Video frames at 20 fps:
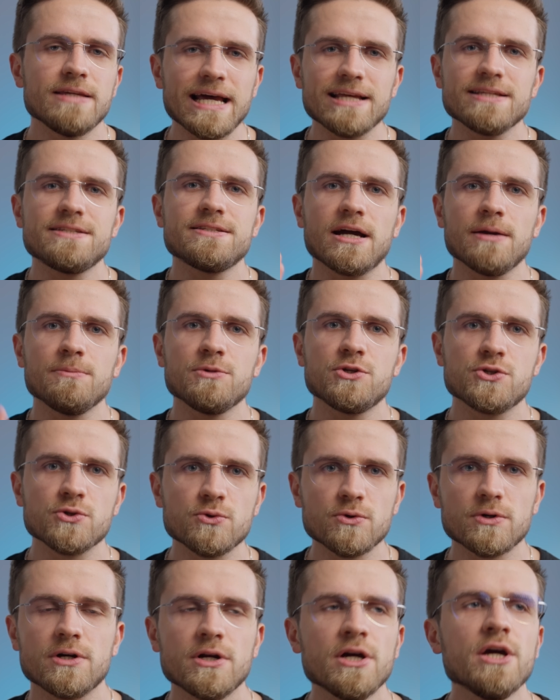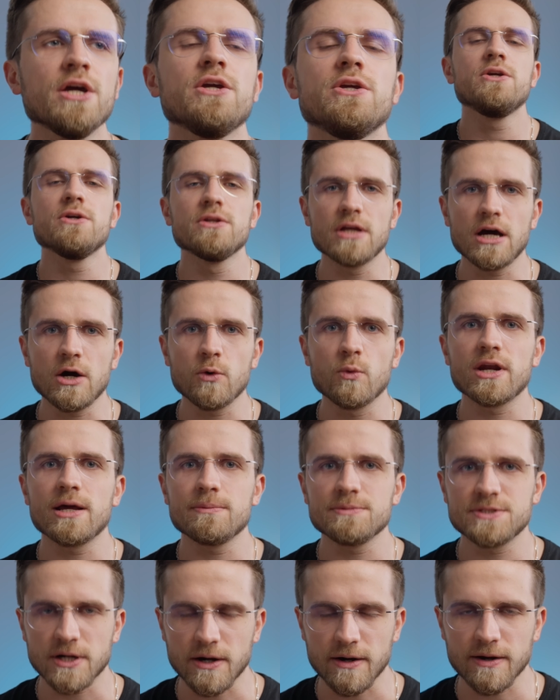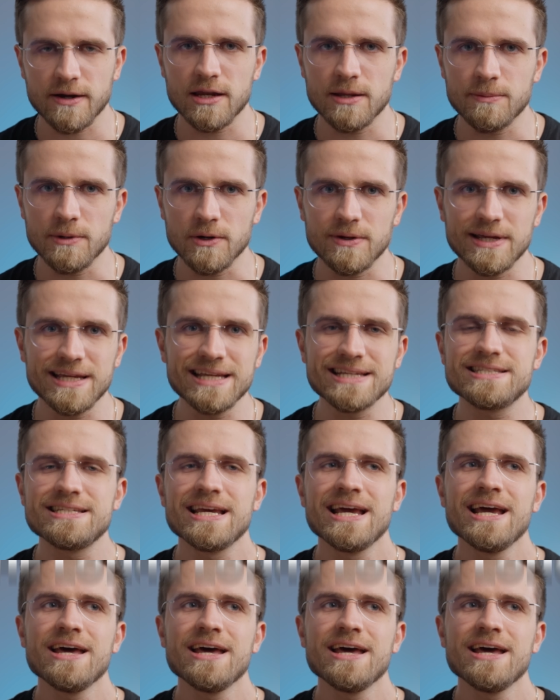yes, I'm sure you know what I'm talking about. It's